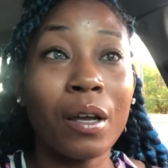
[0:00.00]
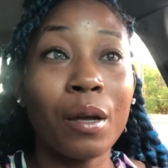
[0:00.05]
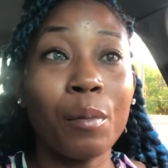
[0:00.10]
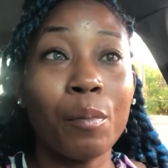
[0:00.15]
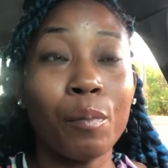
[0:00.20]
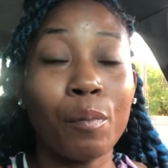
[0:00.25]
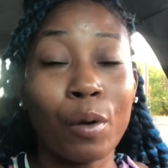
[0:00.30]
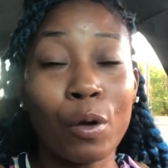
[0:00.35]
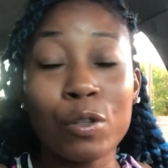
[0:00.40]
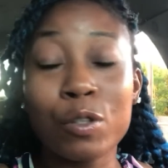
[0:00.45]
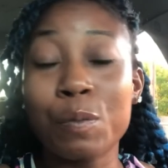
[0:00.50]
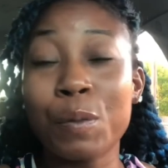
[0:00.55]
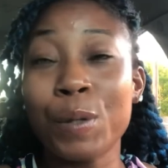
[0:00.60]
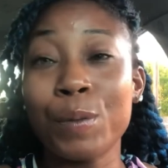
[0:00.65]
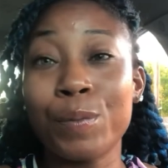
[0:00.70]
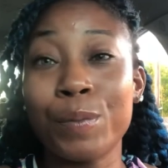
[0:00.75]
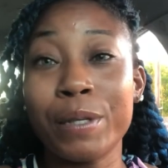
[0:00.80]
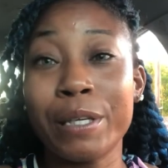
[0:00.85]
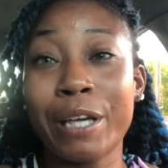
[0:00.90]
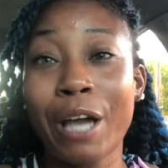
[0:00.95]
most people
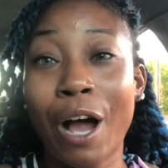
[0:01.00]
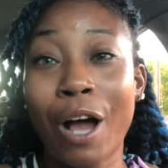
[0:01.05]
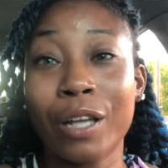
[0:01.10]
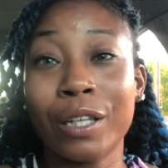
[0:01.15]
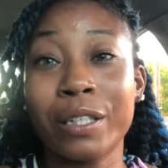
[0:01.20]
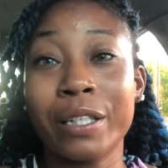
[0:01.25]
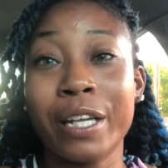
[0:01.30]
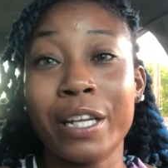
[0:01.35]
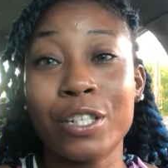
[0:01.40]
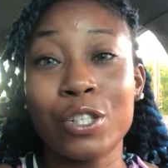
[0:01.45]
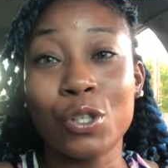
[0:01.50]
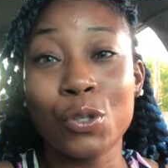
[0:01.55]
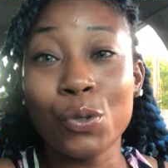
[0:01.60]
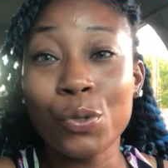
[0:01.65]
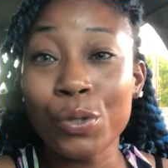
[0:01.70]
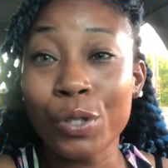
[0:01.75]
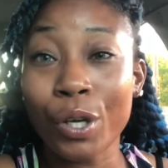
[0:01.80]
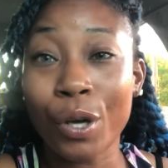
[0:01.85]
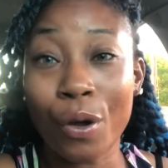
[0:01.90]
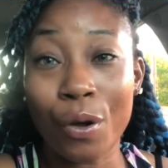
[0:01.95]
be calling a two
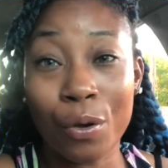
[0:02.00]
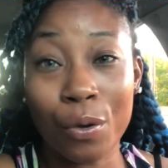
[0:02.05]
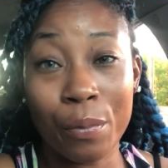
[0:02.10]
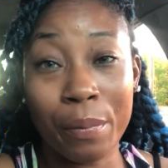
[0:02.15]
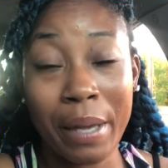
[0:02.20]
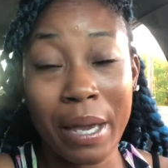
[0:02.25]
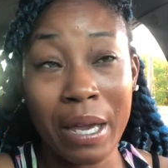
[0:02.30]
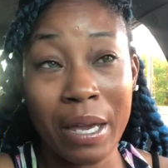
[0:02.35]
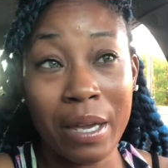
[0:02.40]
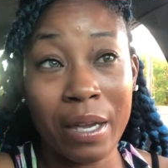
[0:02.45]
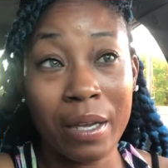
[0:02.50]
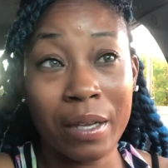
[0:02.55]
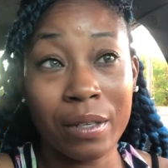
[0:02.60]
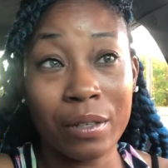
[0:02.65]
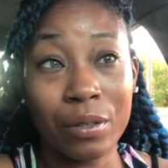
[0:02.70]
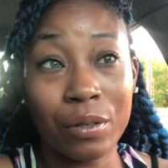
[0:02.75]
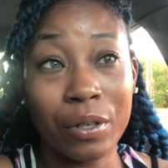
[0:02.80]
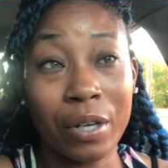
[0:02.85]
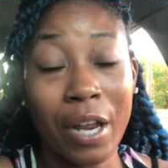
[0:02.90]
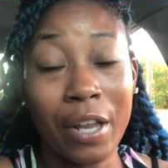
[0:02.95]
year old bad
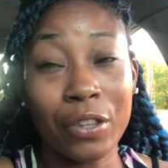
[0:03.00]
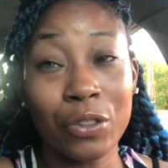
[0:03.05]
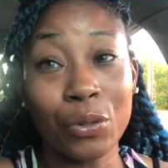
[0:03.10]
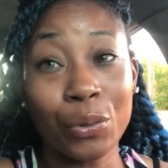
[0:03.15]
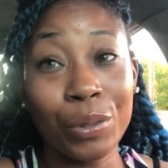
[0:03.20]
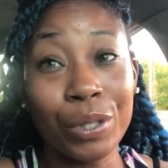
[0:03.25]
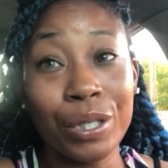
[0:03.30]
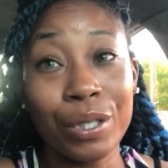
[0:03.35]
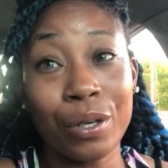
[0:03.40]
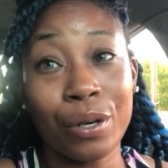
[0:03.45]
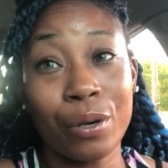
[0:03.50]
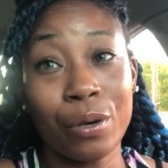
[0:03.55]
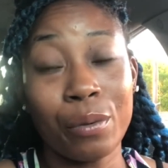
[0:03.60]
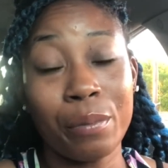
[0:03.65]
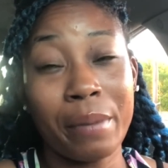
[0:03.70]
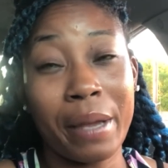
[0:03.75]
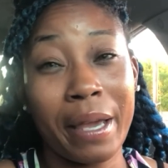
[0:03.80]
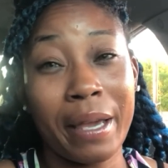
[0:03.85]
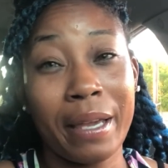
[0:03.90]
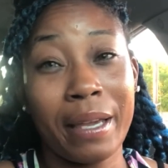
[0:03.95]
or a three year old
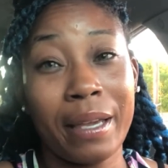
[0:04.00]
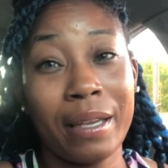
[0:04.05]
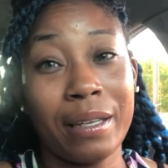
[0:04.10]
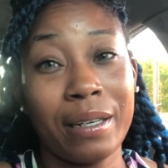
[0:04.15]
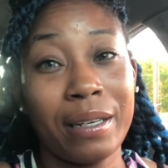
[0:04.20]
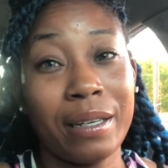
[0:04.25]
bad.